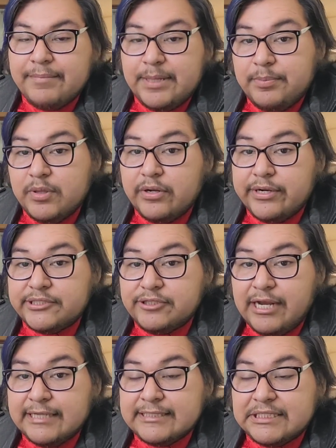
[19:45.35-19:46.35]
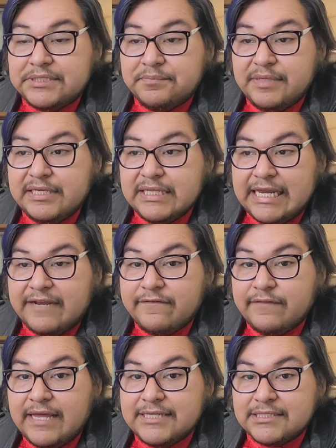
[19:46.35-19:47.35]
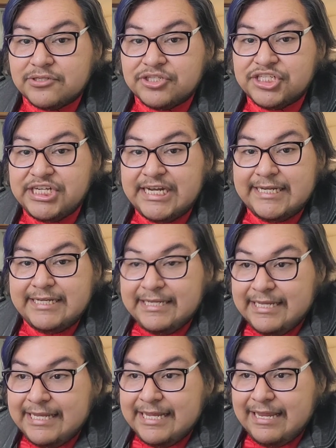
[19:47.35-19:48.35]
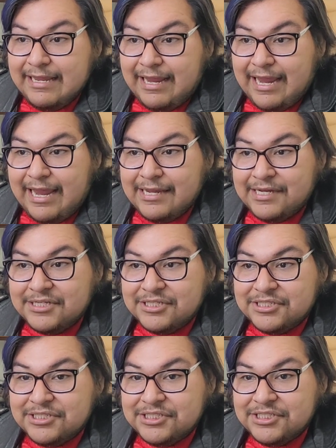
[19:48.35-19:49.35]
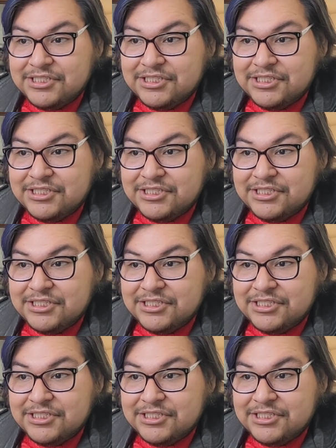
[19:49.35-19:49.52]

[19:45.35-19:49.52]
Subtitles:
people are attracted to me like flies on shit. And